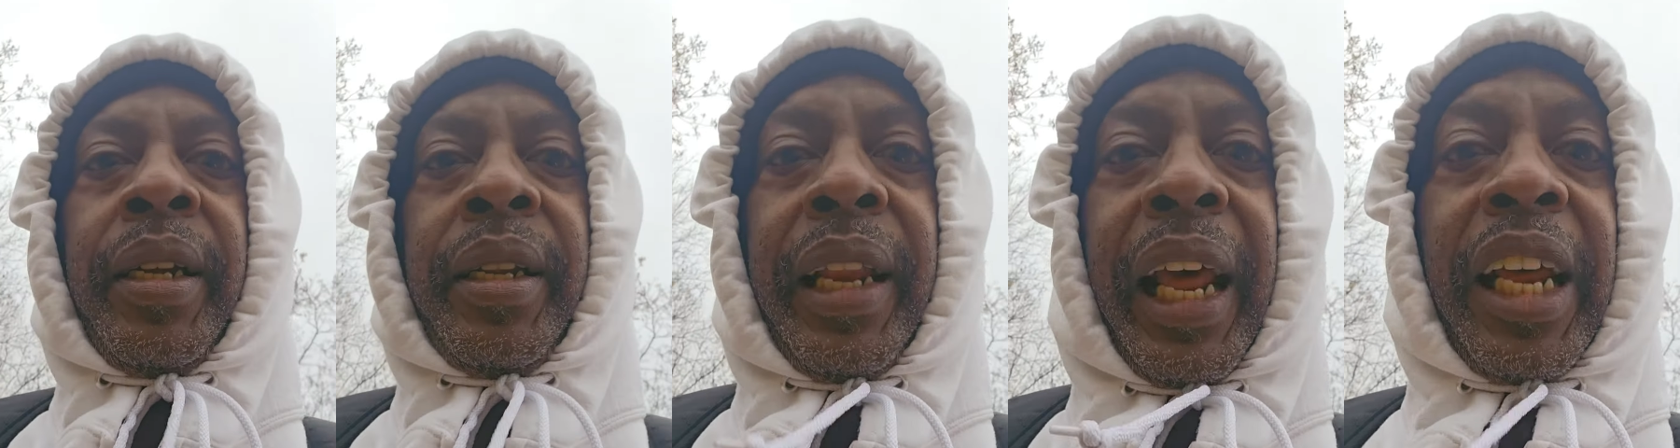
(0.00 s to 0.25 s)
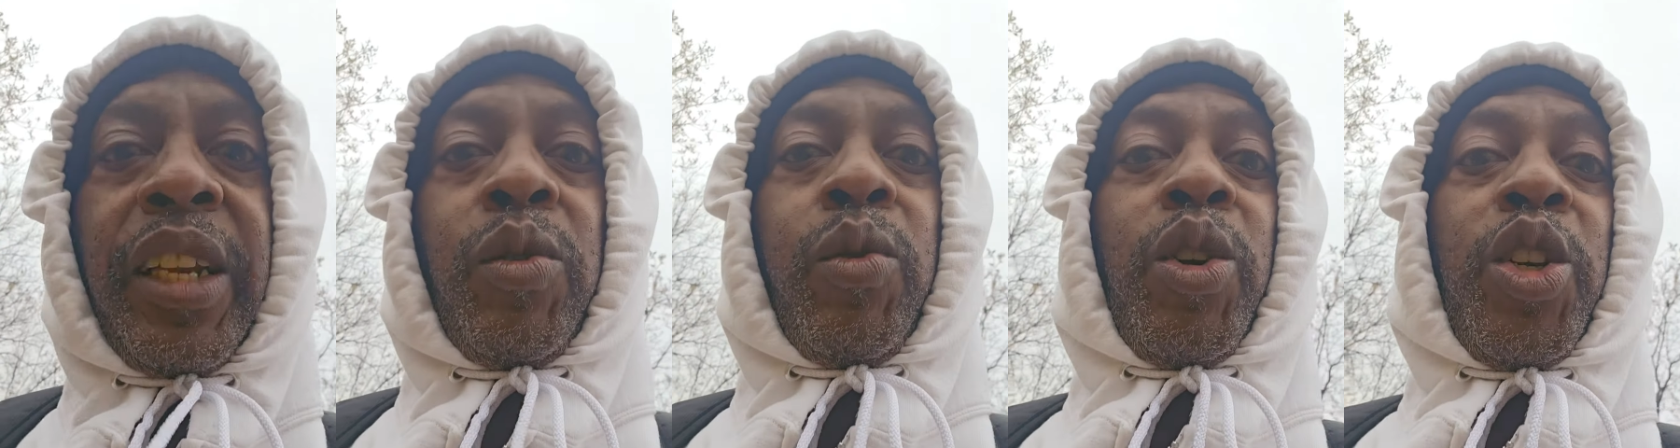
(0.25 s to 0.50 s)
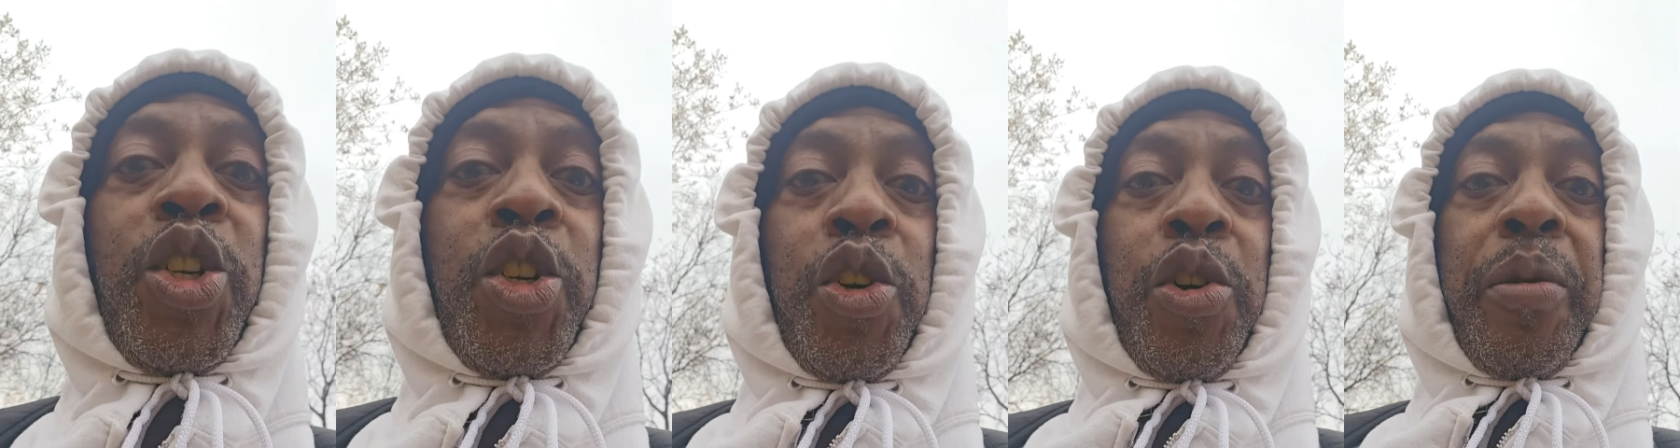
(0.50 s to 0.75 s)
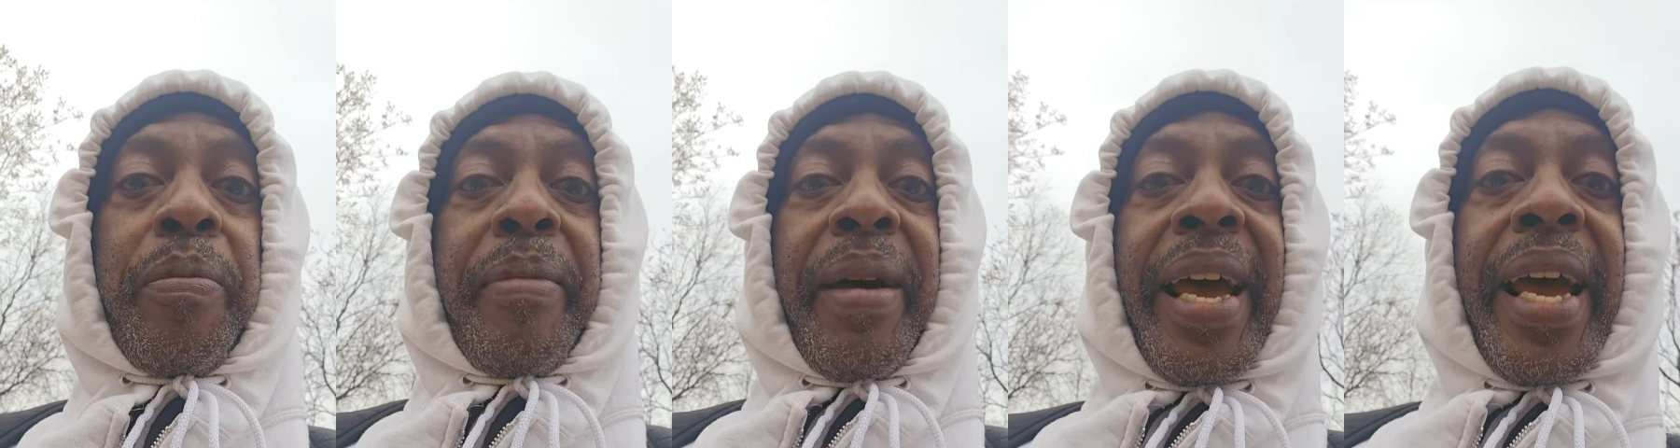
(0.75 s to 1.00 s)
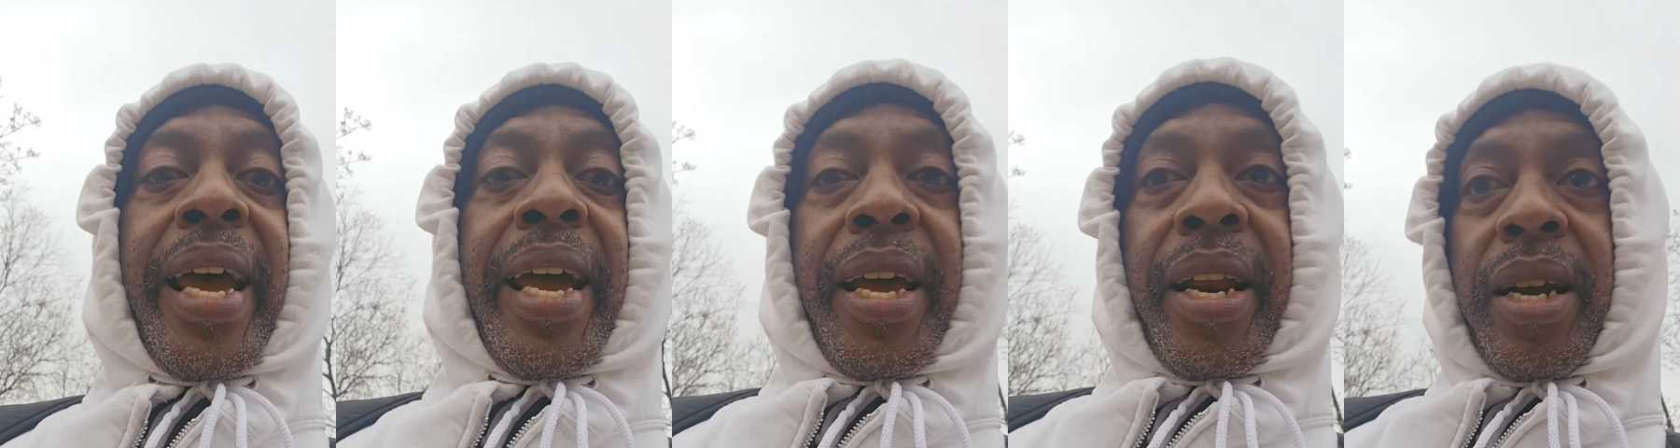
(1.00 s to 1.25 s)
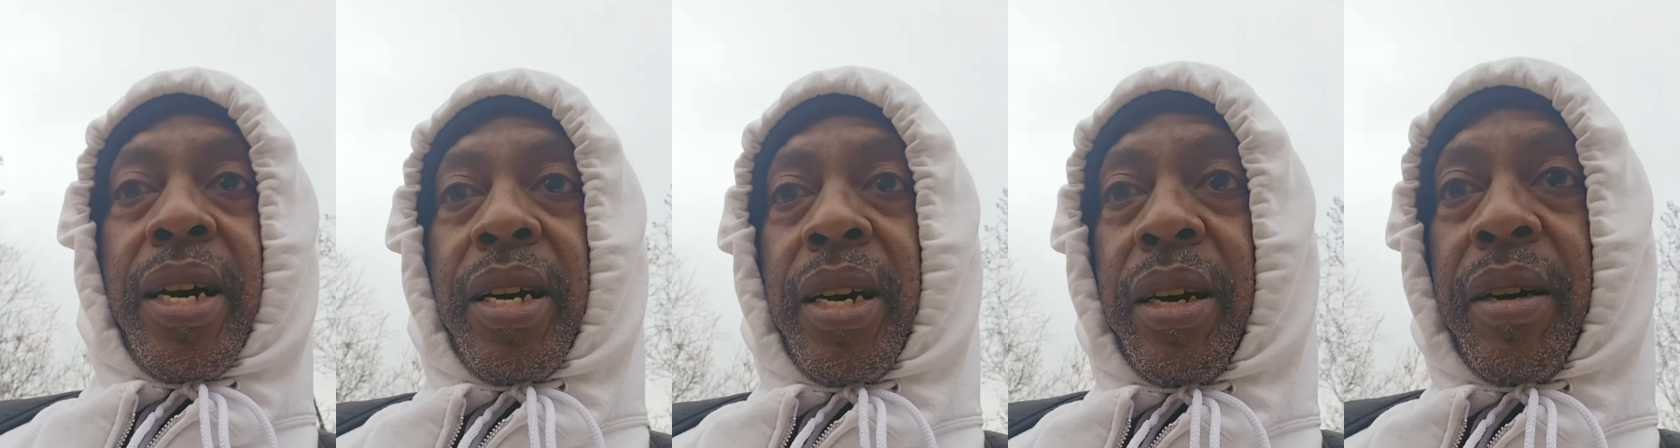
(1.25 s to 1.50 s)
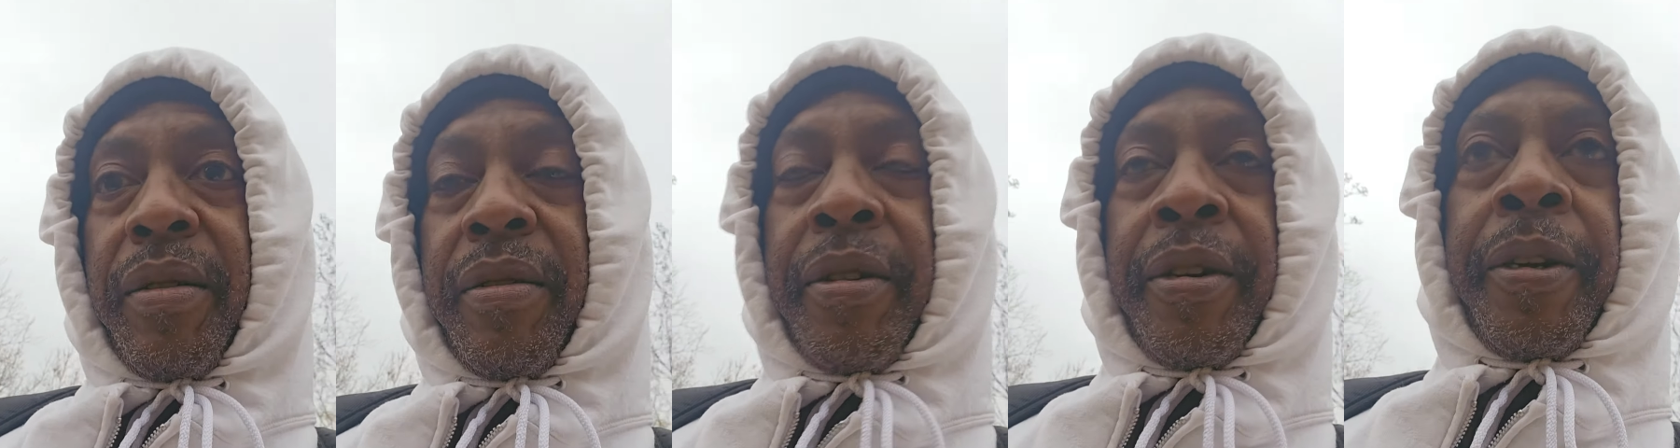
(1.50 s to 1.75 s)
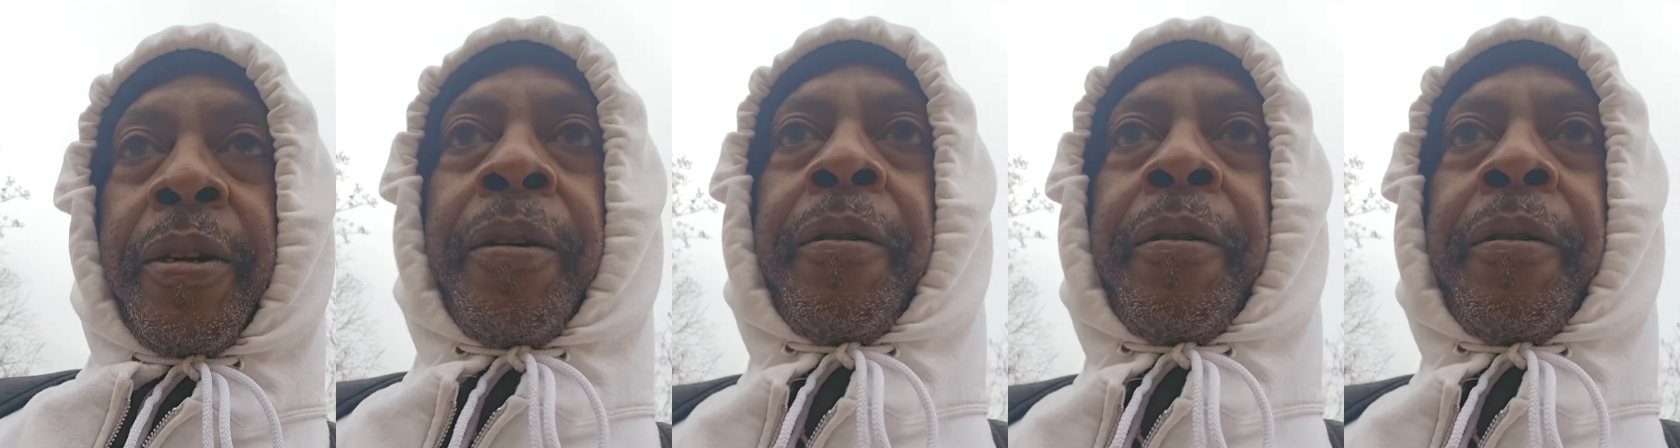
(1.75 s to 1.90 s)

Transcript: That's what you're made of.